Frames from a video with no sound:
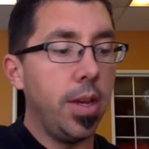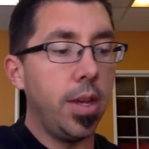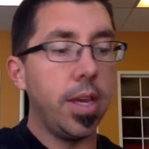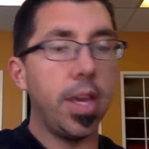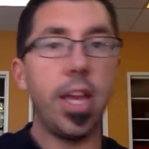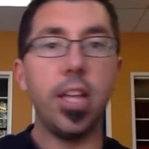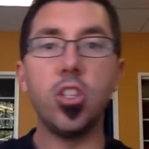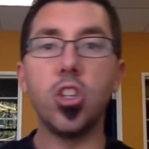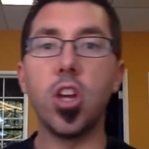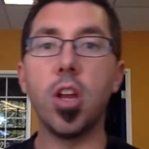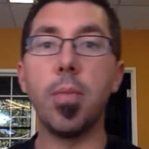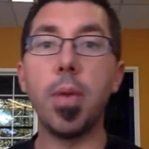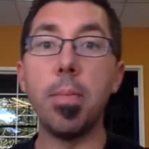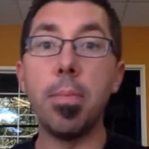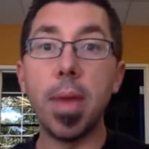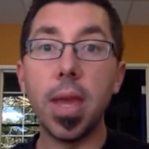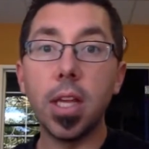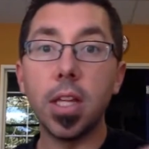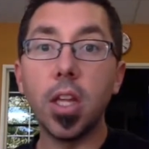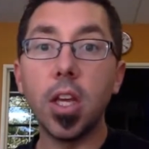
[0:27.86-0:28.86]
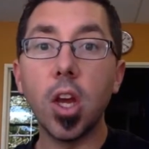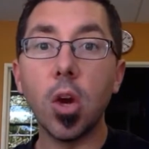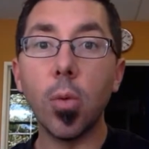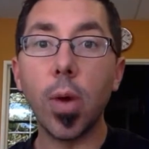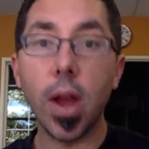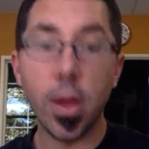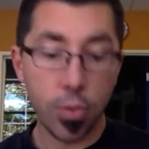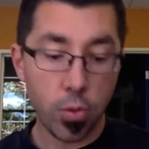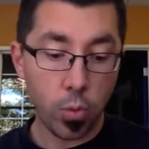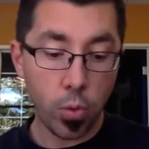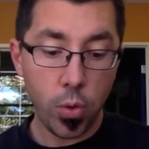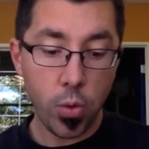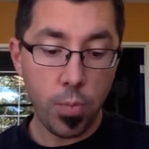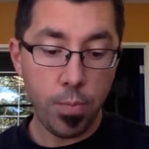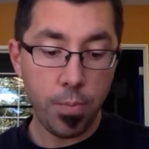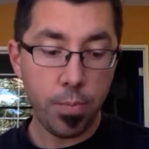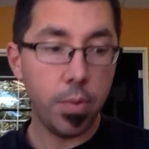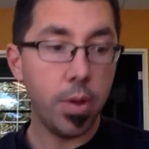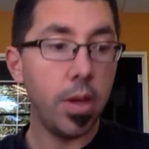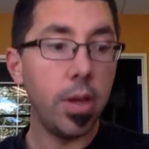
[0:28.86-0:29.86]
Kids are going to be mingling around the
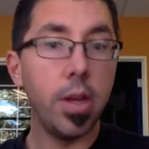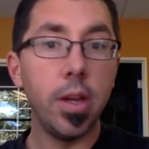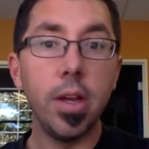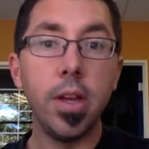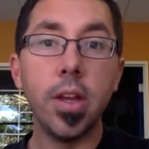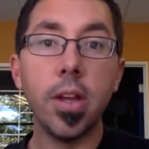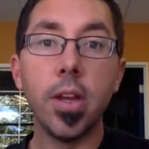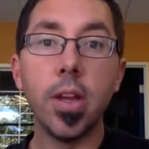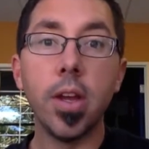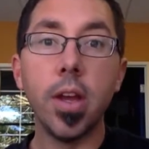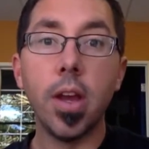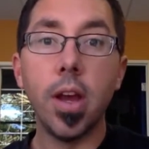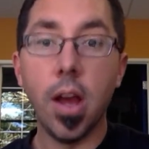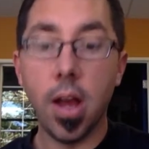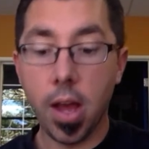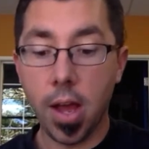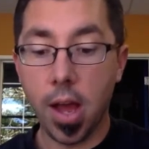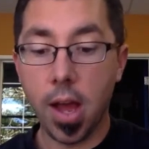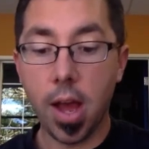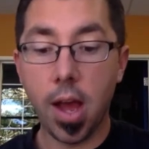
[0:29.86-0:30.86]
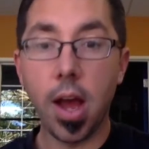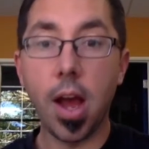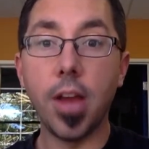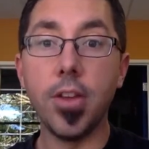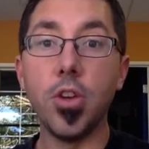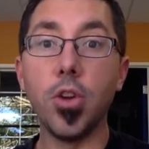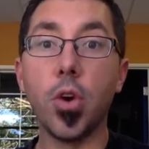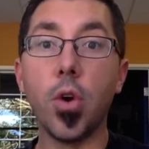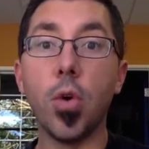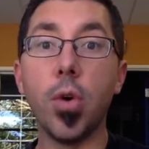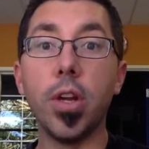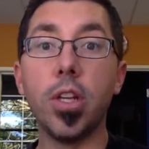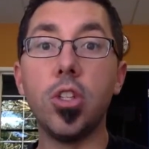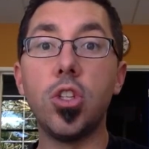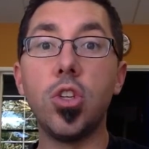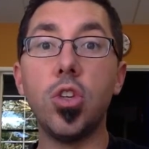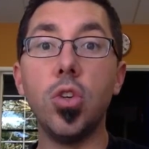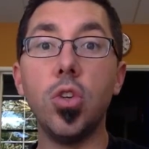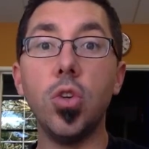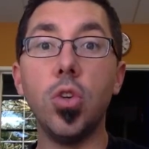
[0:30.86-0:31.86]
room. You're going
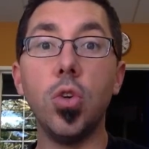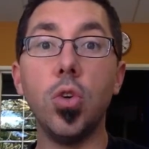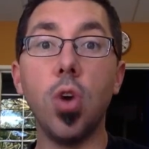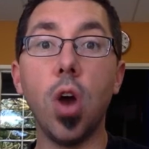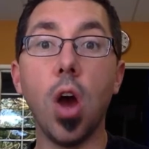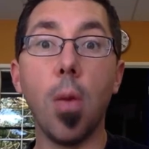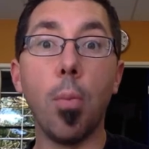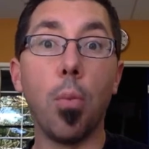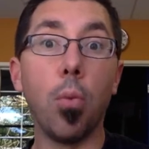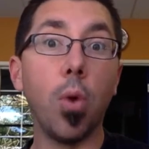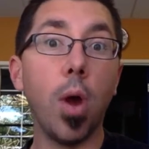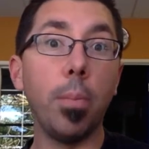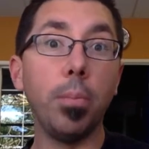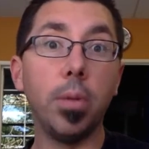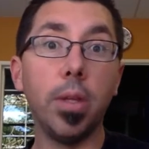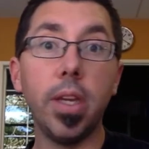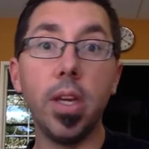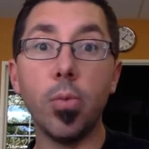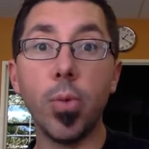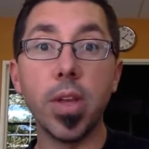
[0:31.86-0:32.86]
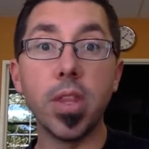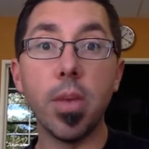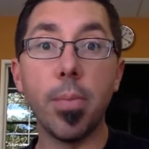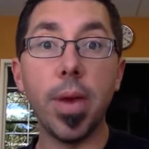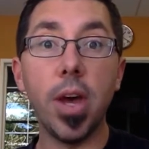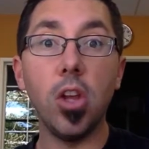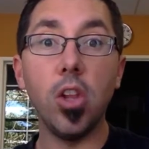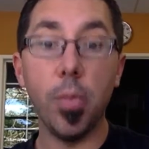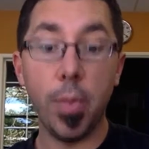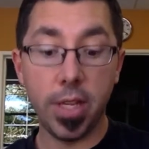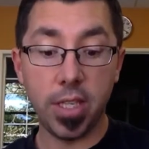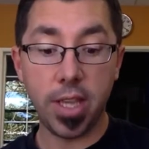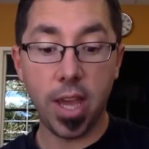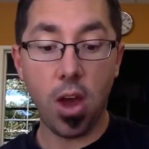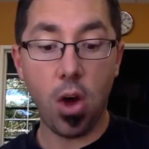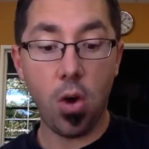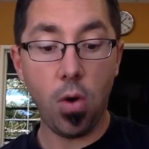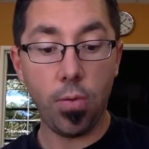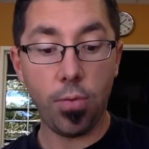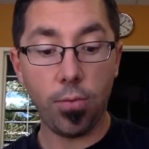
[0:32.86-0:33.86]
to abruptly ring the bell. It means they
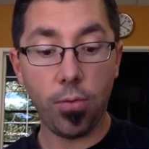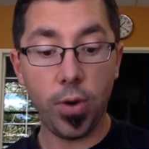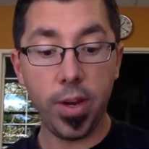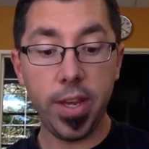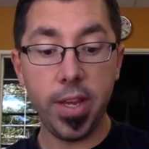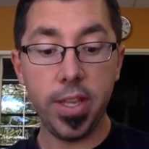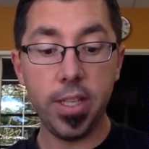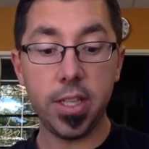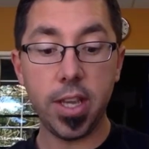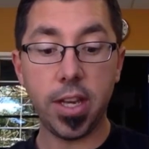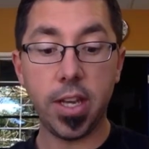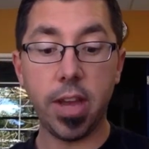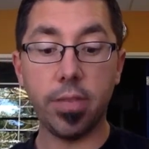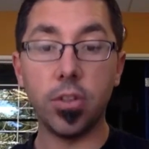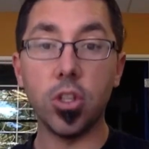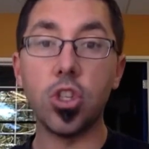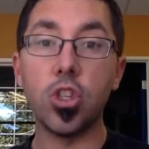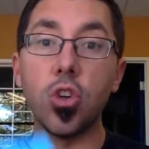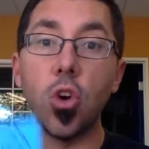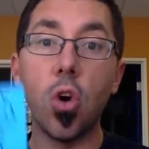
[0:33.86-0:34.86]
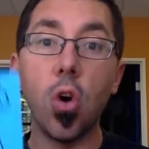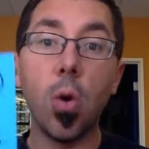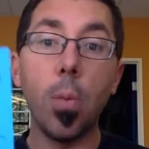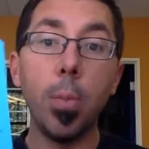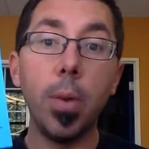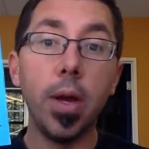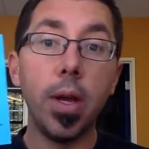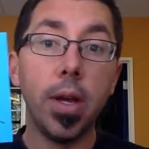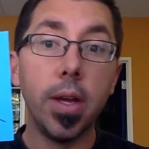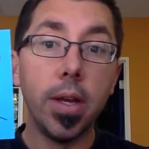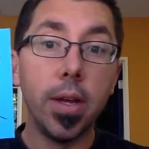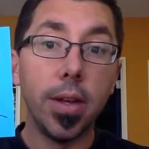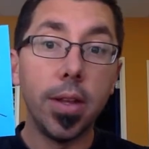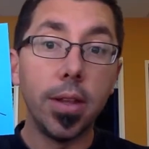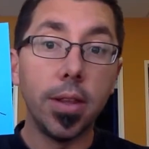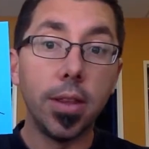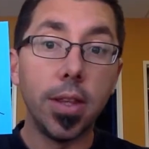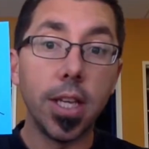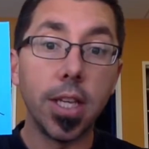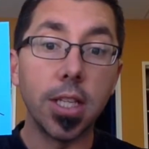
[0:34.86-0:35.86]
all freeze, and you have to show them
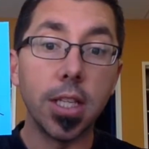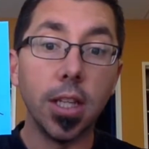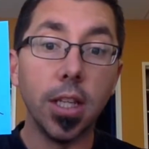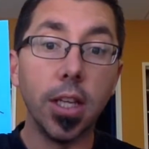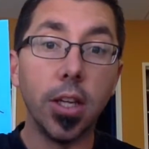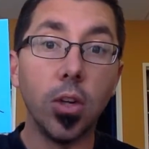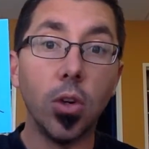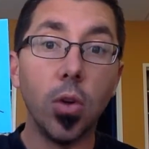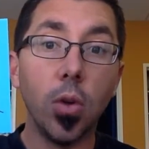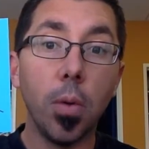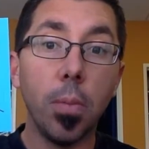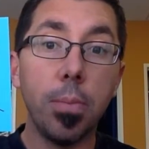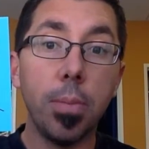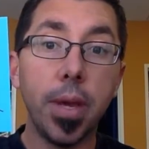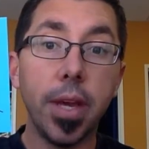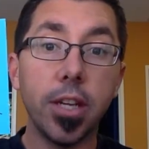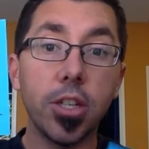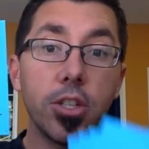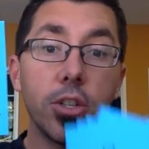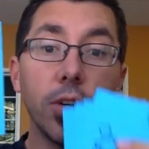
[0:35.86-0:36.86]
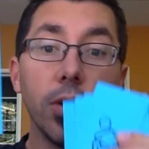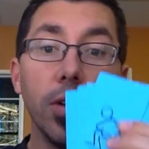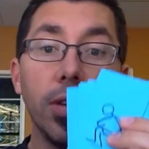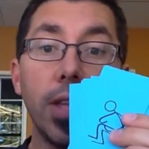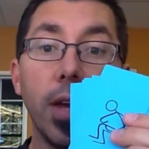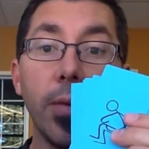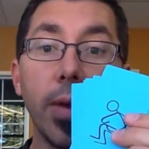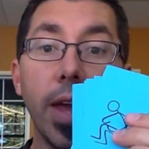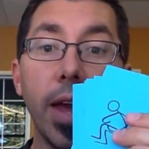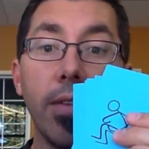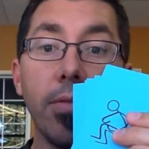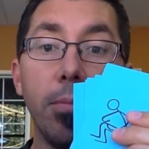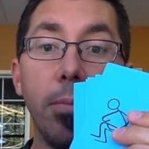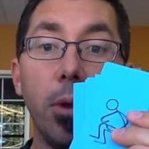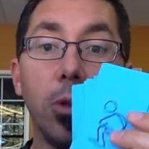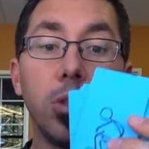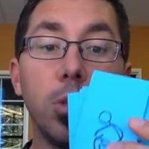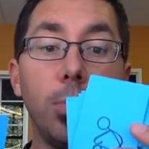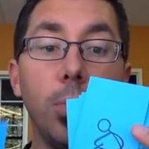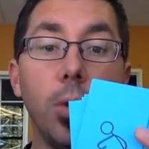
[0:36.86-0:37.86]
this little picture that we have
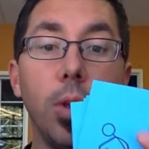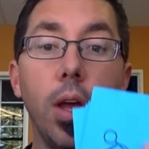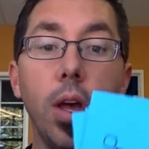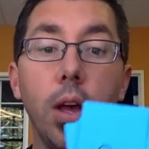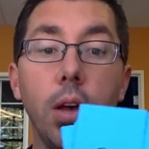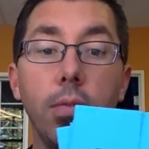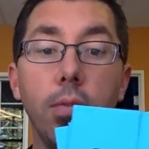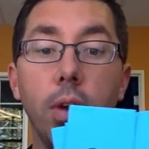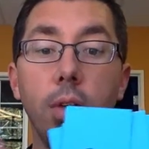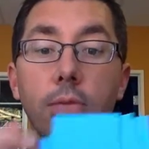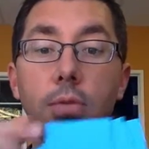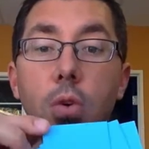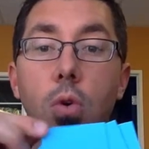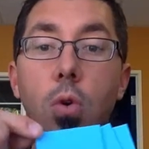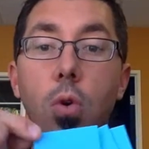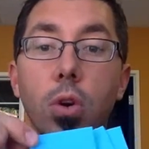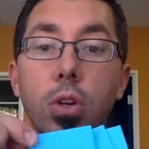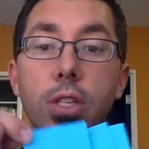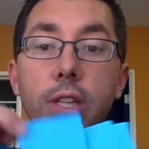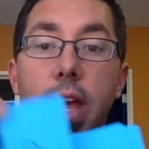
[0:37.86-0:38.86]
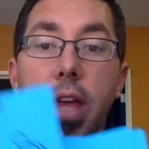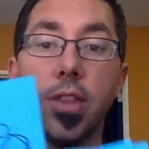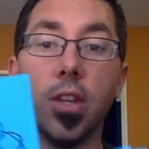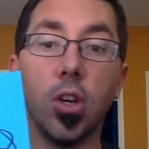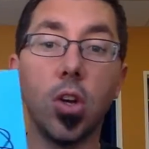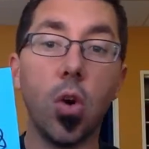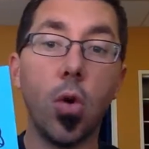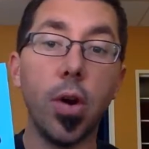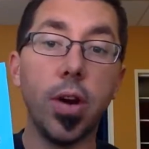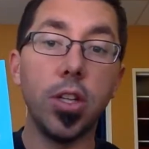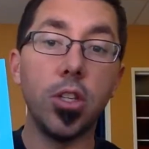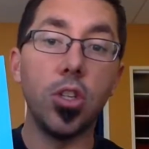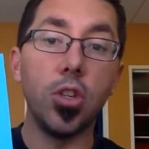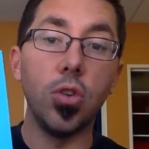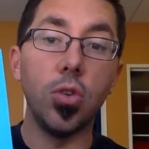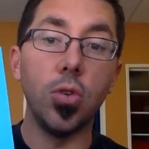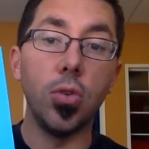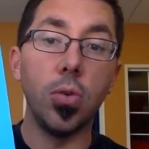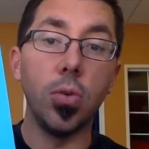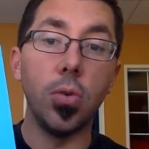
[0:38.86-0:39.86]
multiple of course, and they're going
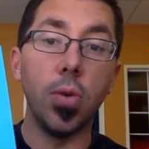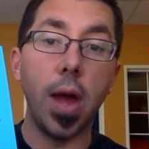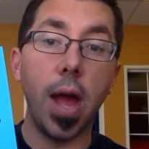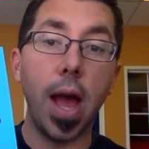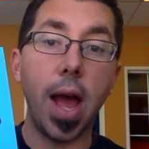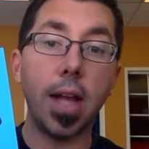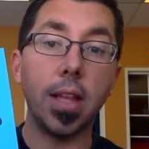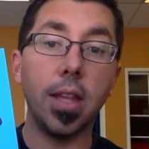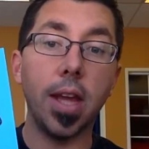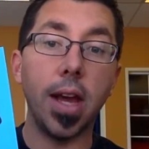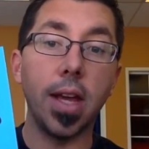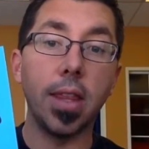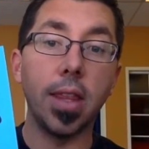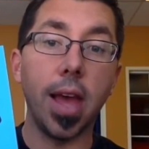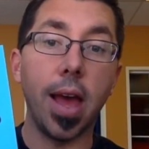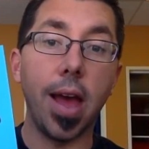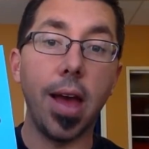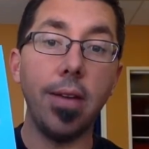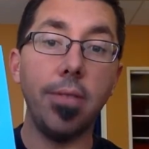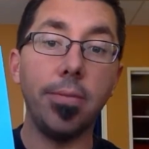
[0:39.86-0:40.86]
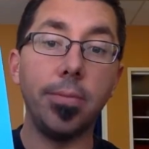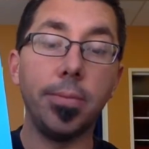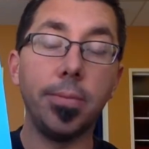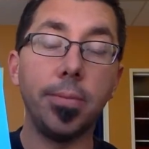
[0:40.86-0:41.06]
to act like that,